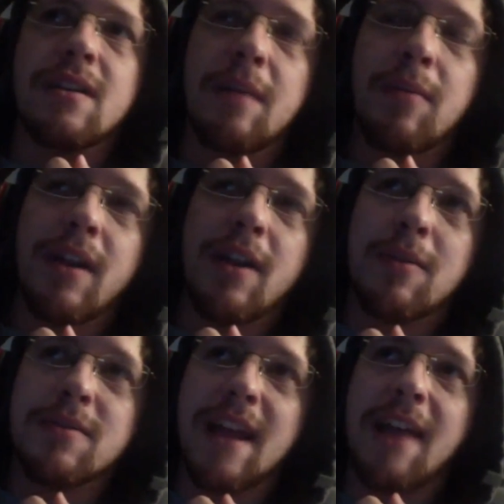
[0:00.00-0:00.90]
I played
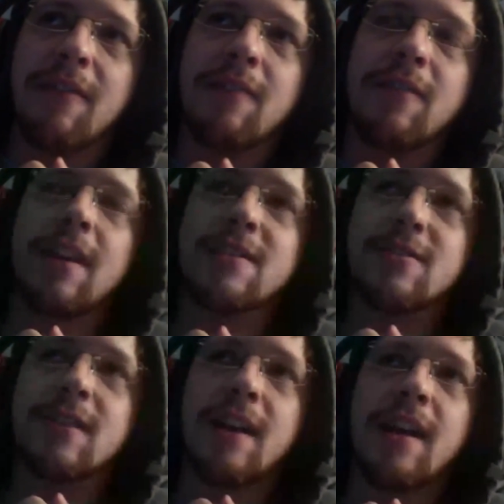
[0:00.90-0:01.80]
almost half of it
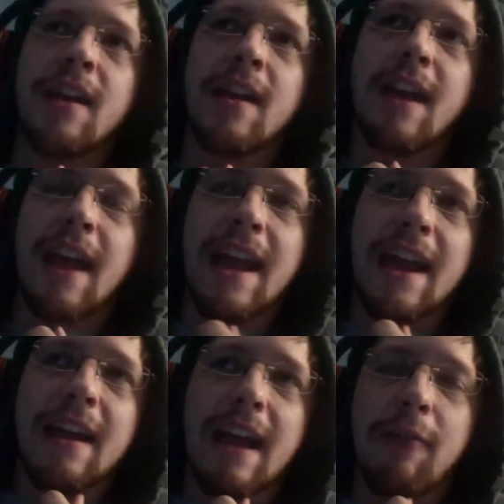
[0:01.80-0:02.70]
yesterday,
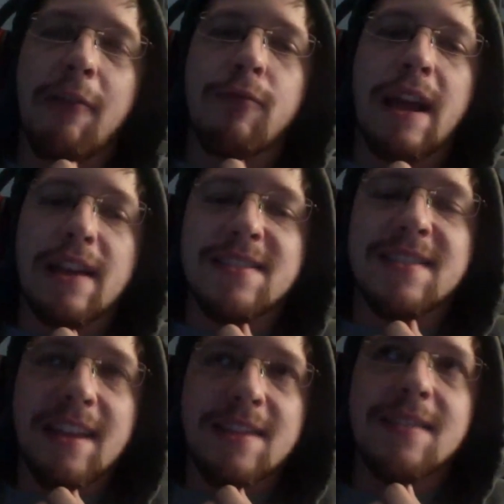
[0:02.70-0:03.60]
and I
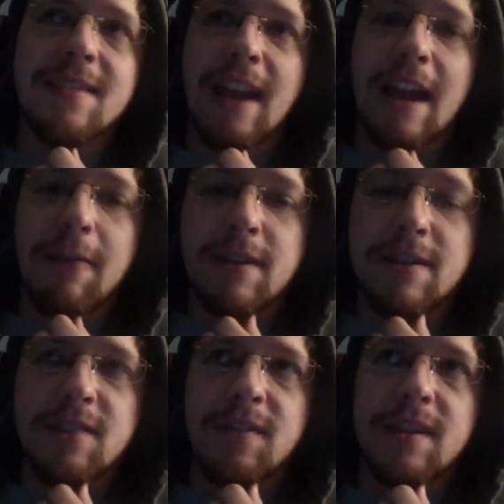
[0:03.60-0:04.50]
sensed that I
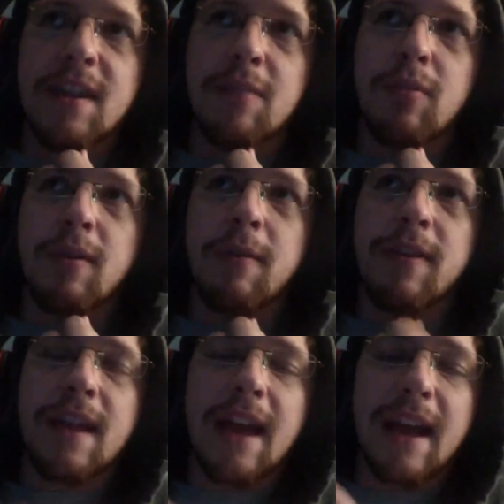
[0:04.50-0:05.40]
reached a fatigue point with
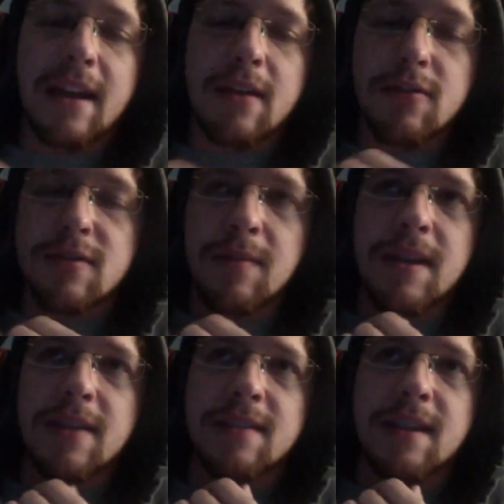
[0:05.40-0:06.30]
it. I had to go do something
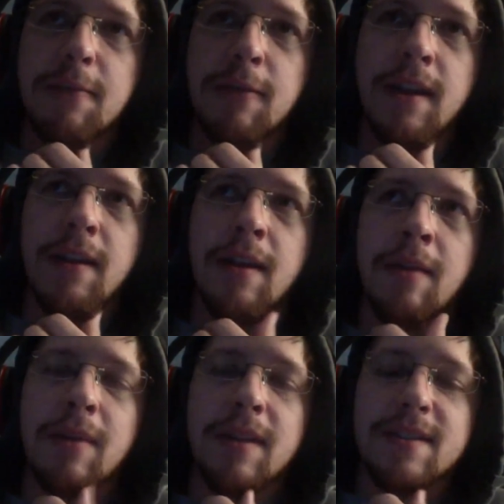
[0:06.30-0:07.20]
else anyway,
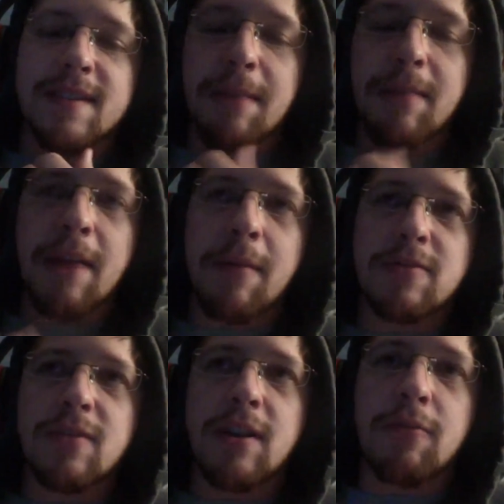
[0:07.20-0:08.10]
but at the same time, I was
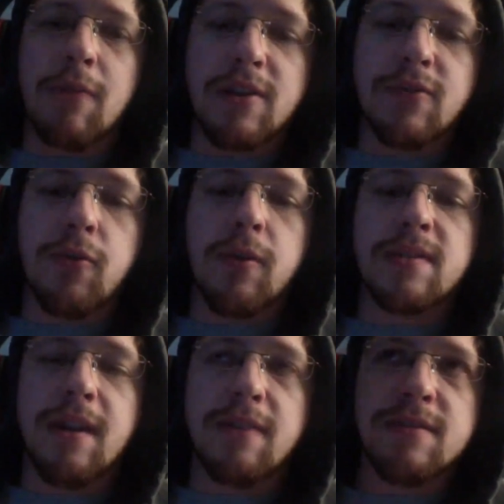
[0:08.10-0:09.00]
trying to rush through it, so
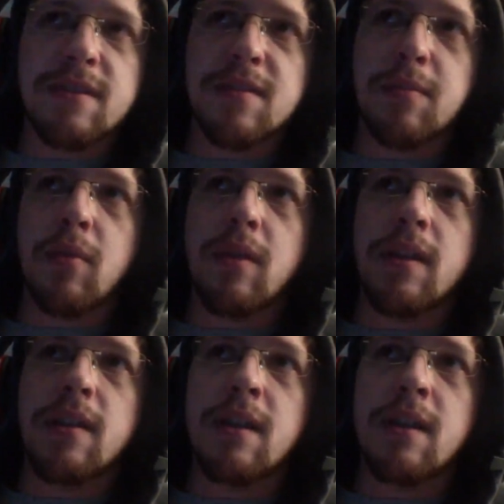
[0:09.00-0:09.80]
I was disappointed.